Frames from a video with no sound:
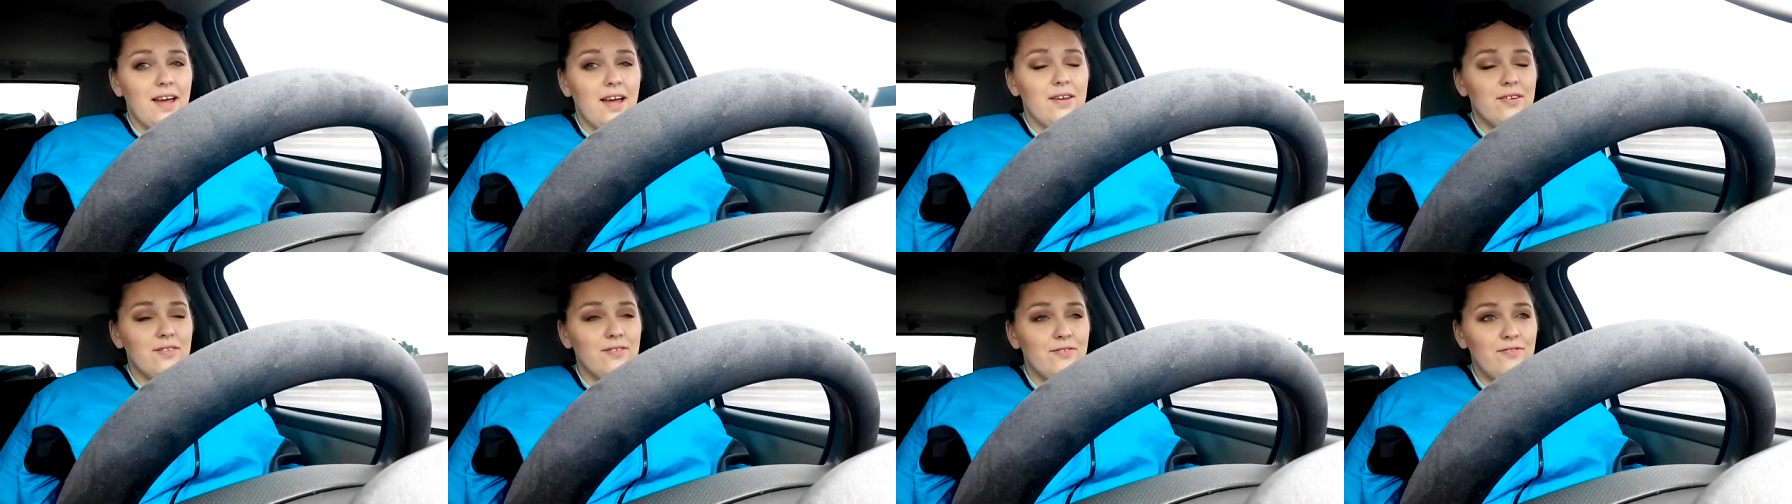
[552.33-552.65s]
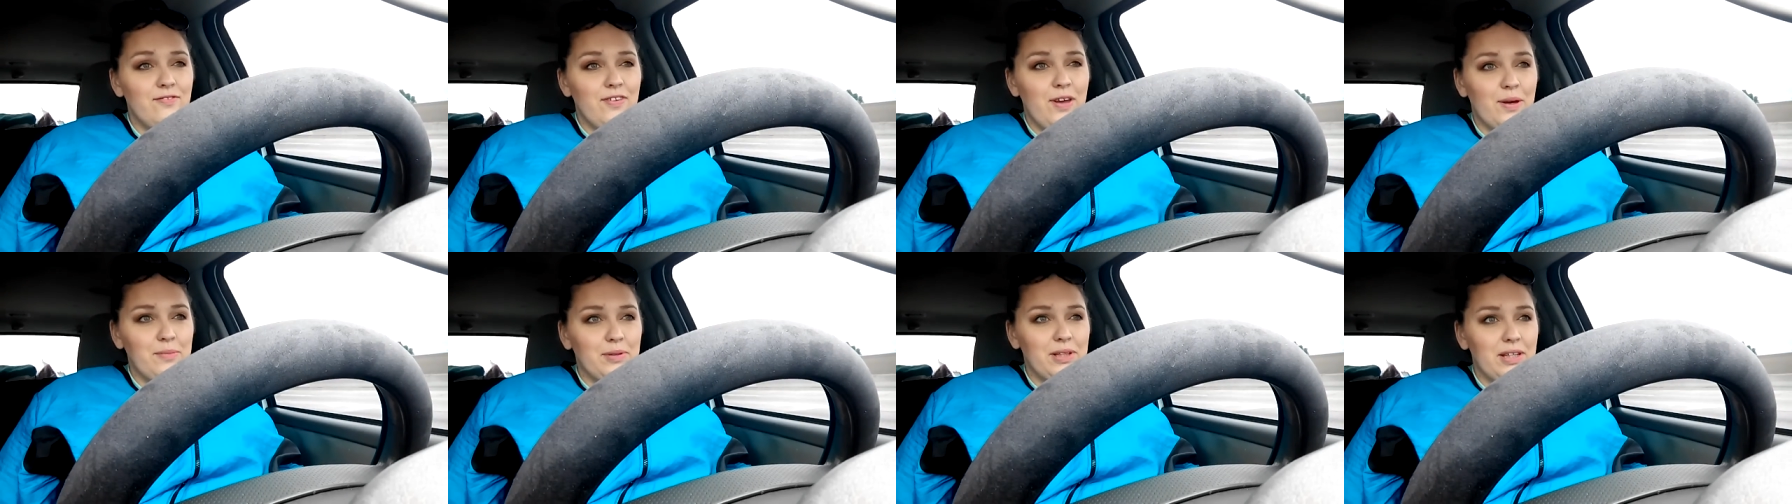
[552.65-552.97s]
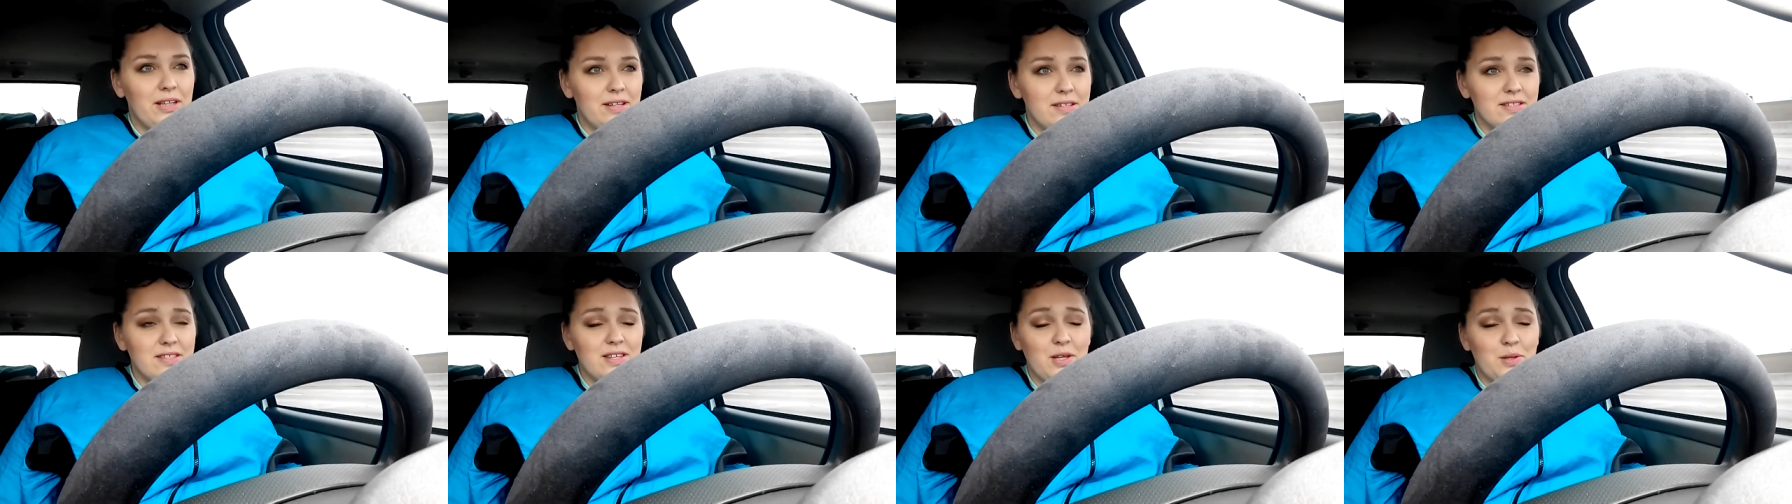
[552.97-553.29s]
at
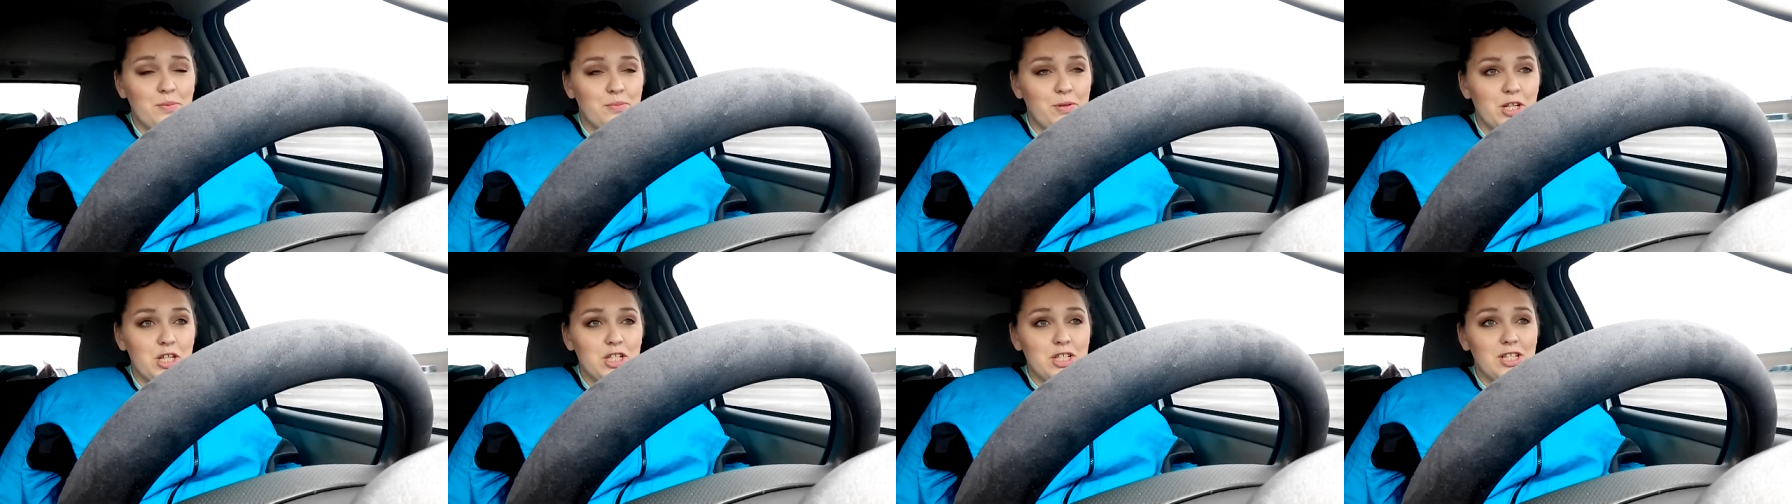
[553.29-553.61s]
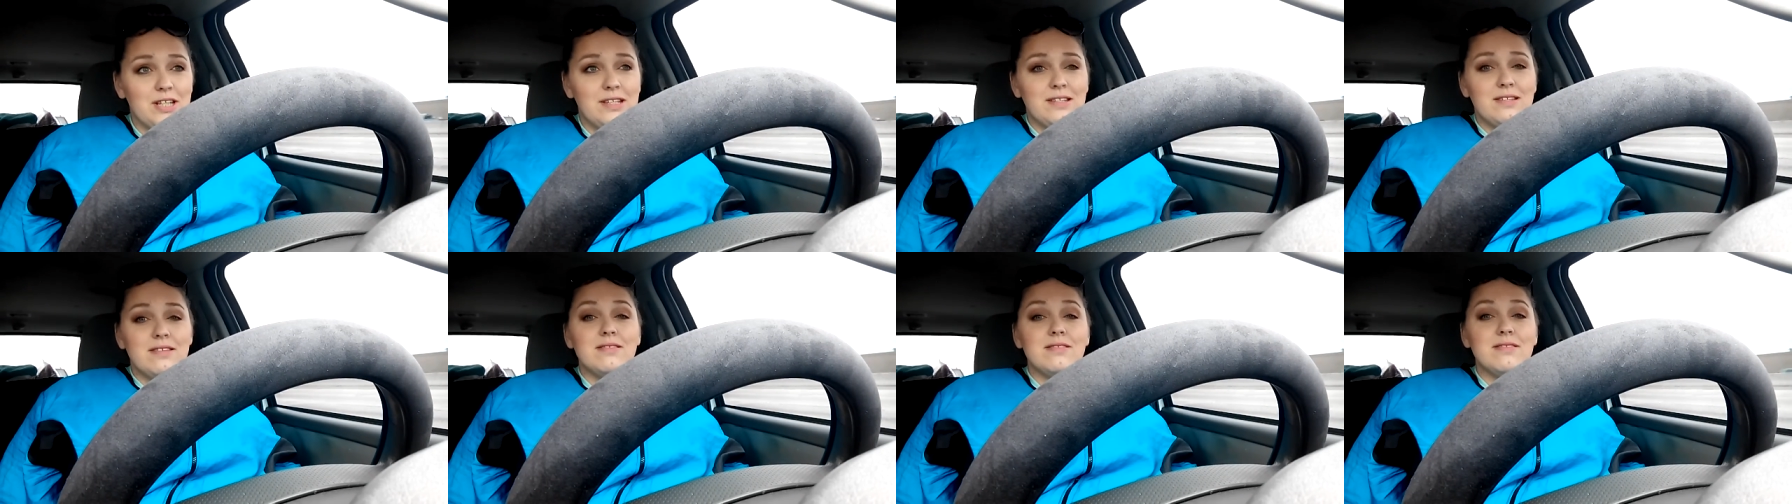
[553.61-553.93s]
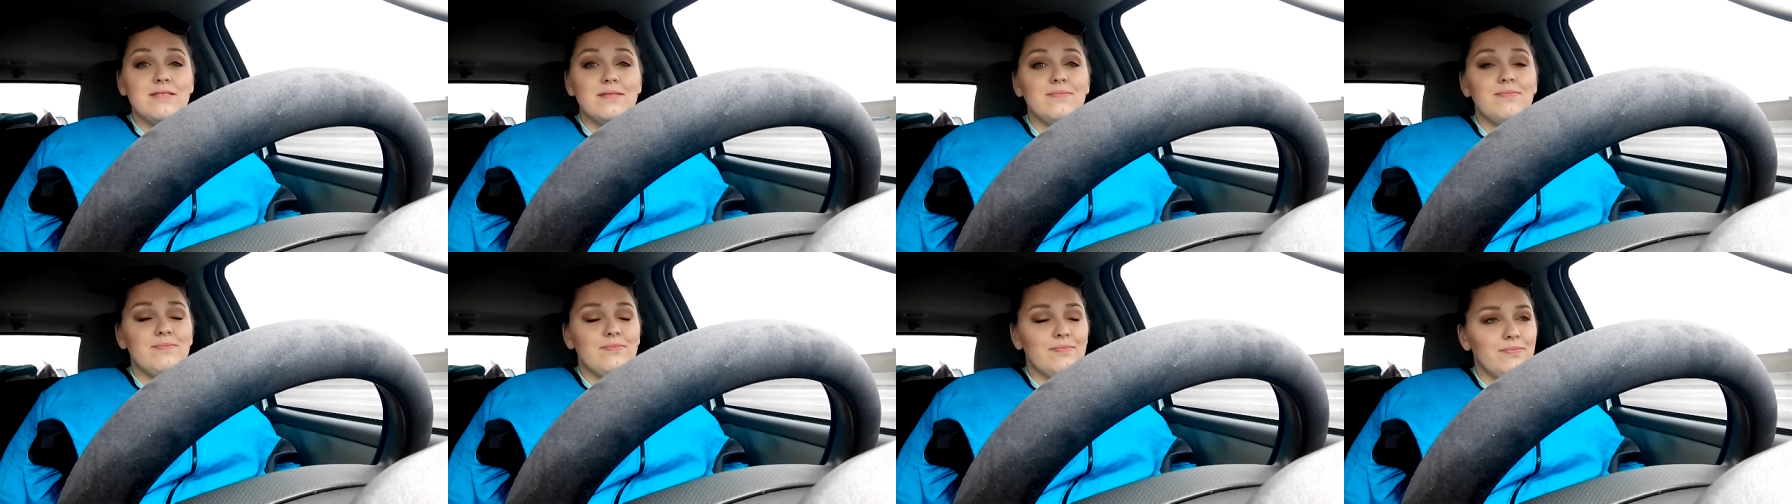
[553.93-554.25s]
family
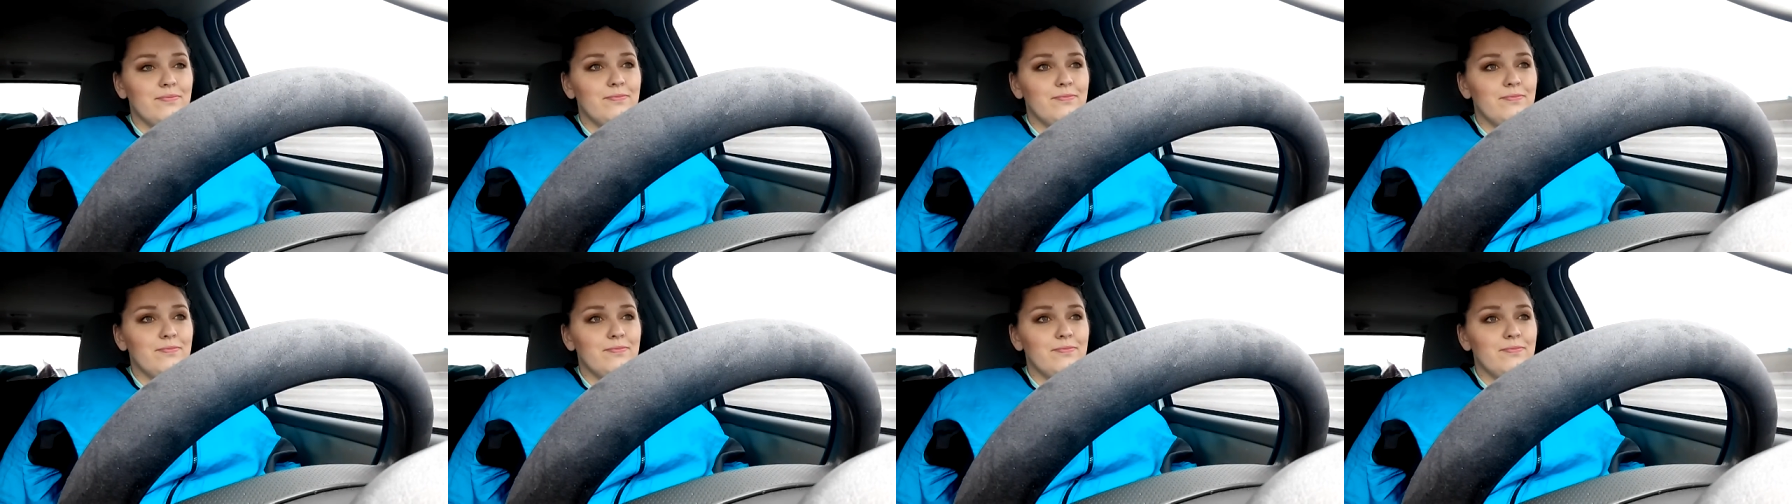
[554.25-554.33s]
celebrations,